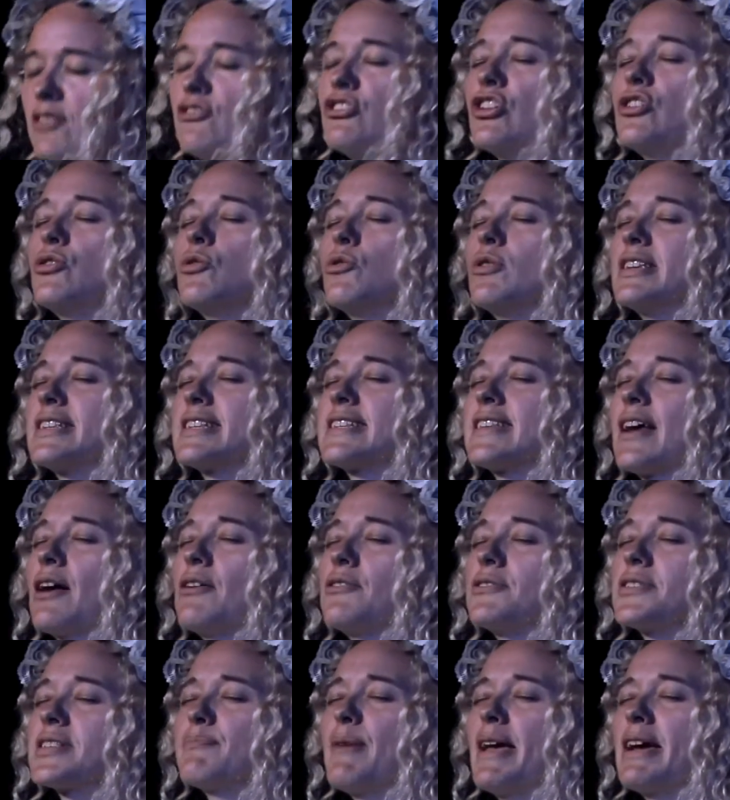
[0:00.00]
Do you know, it still
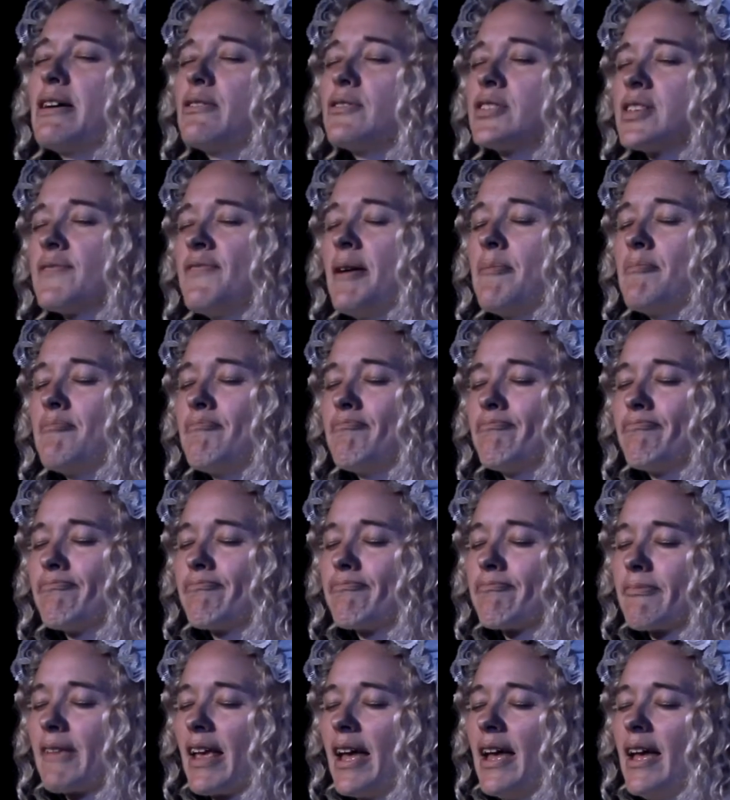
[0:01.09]
smells of him.
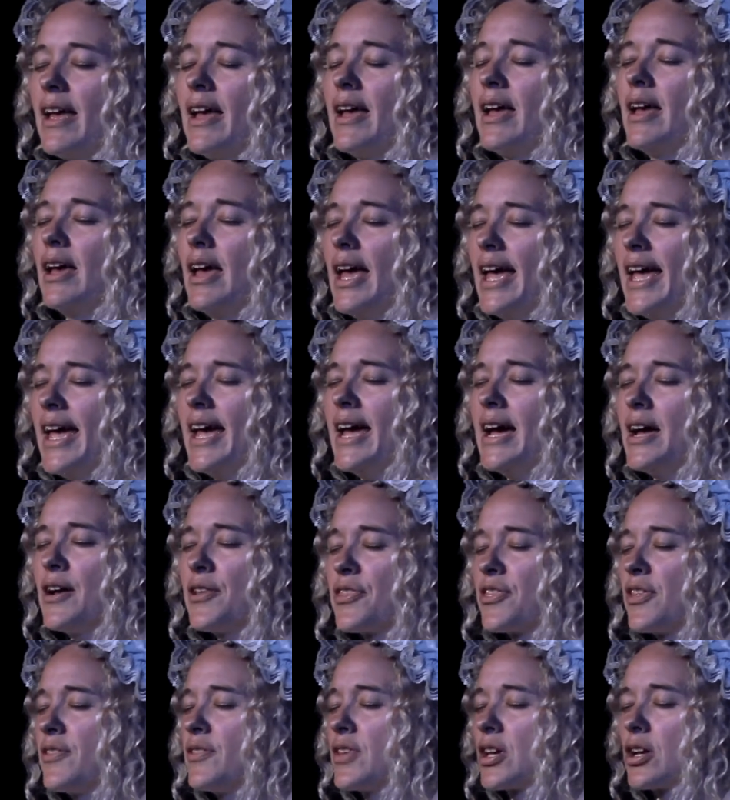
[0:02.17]

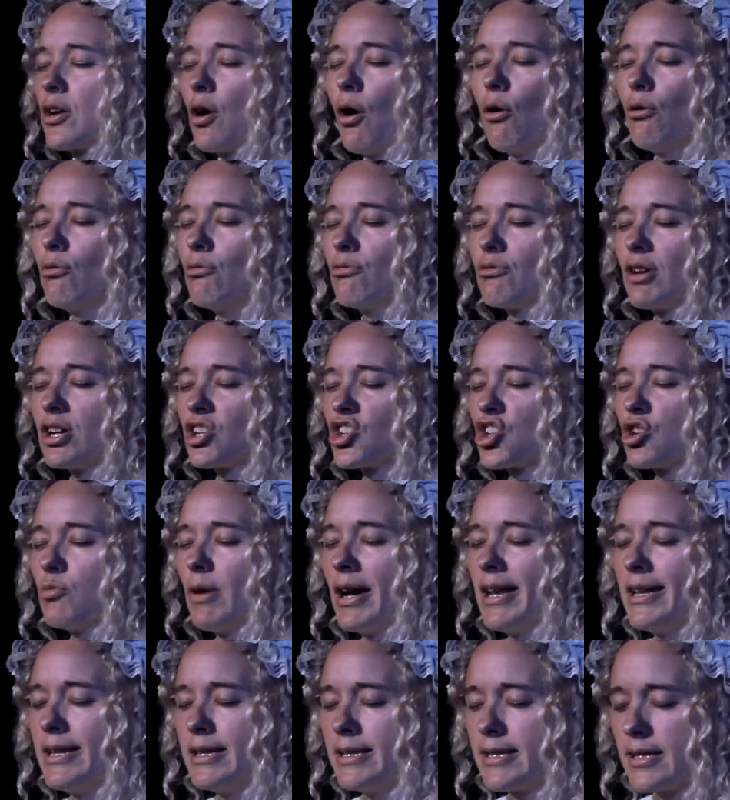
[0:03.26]
Earth and the cold rush of
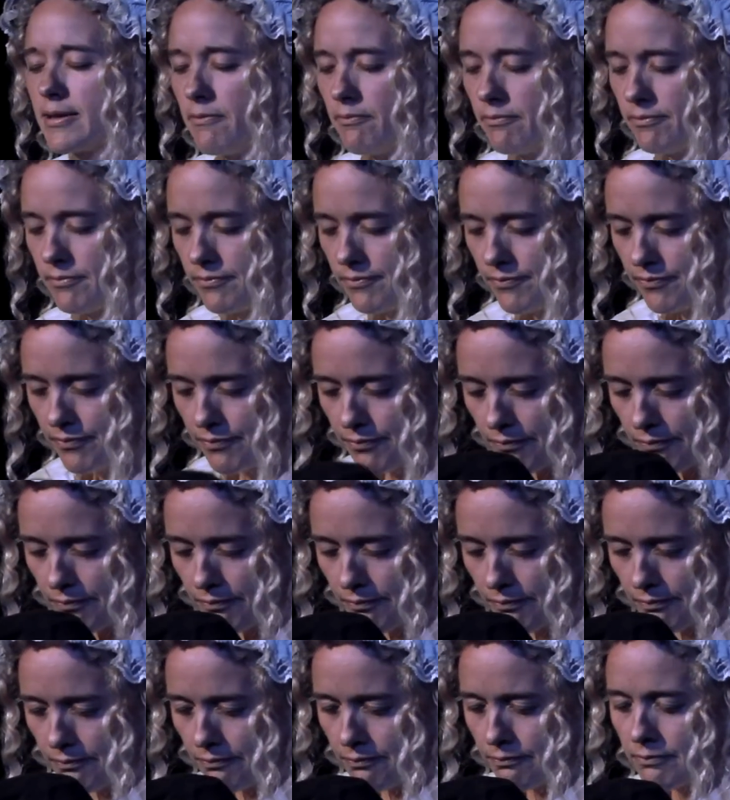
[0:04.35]
wind.
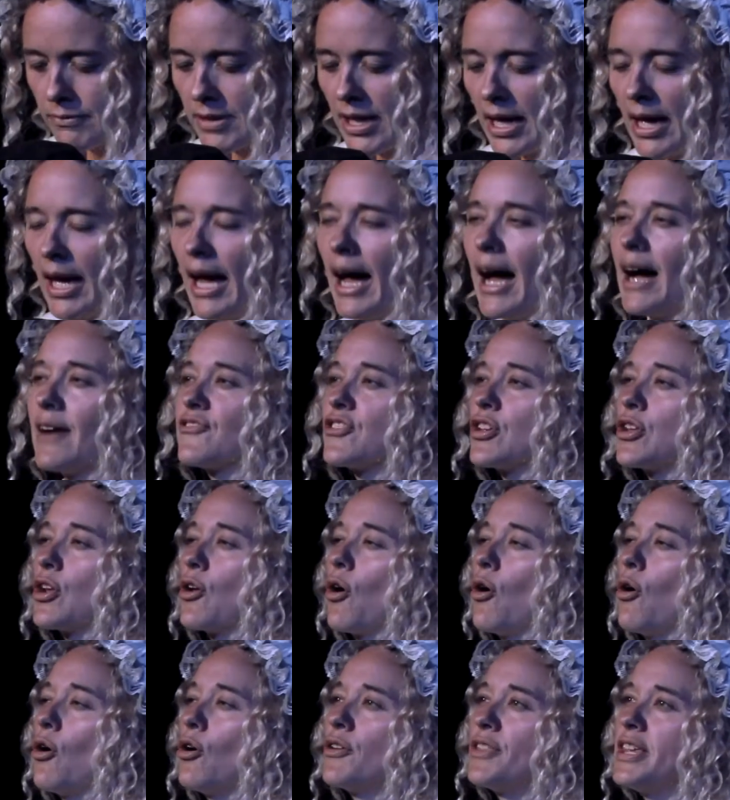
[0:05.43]
After
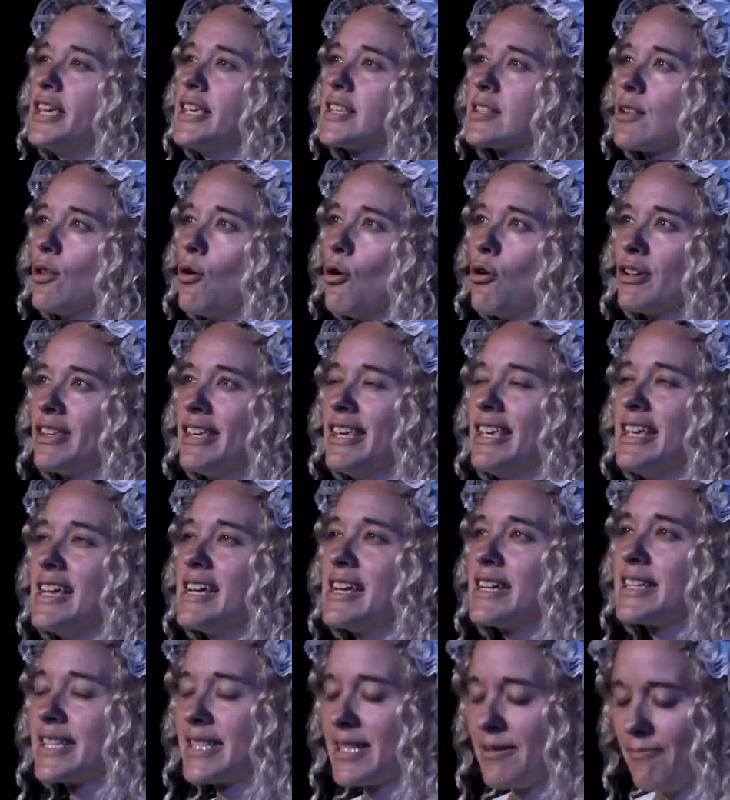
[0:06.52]
all these long
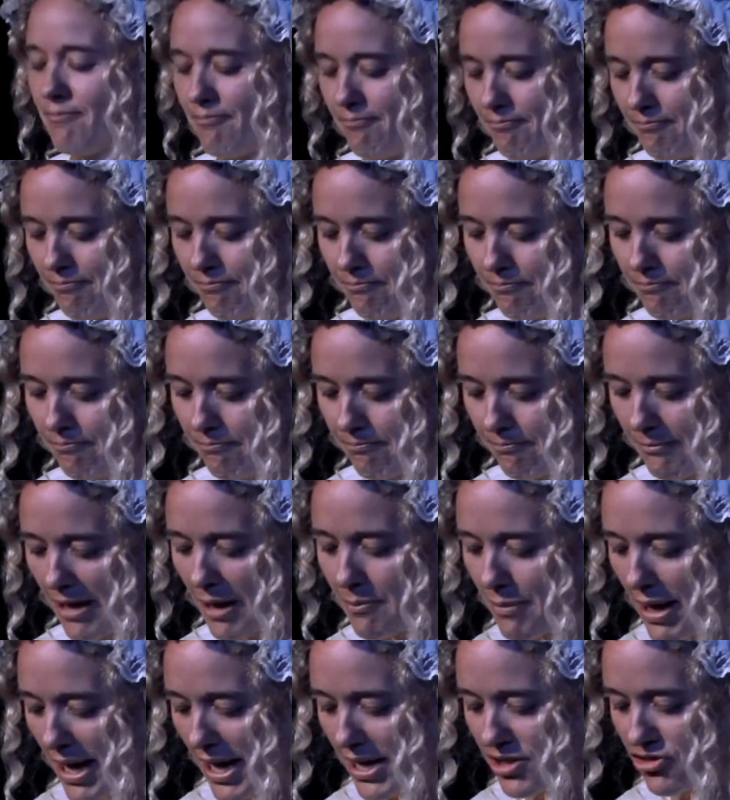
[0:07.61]
years,
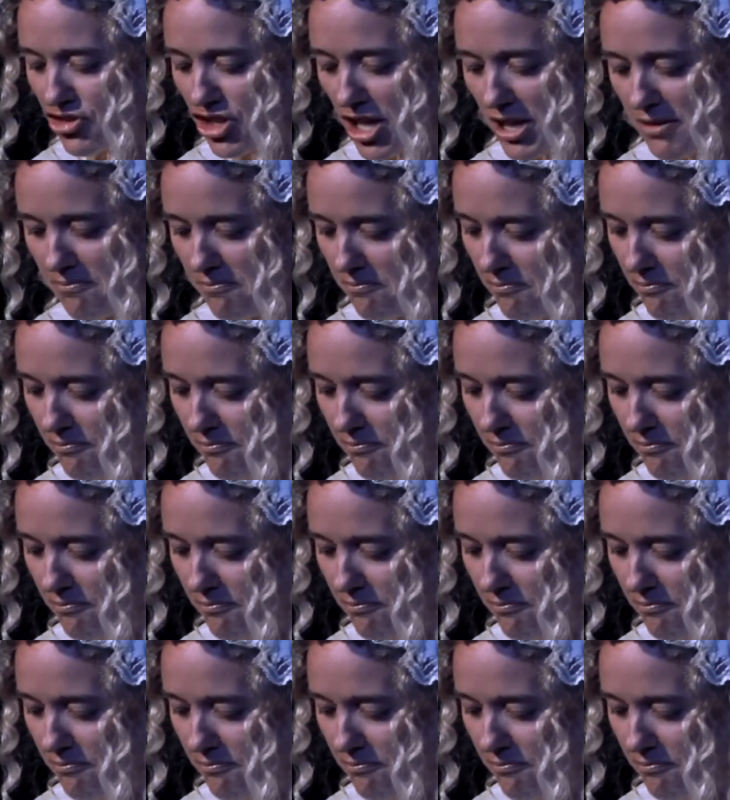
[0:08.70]
imagine.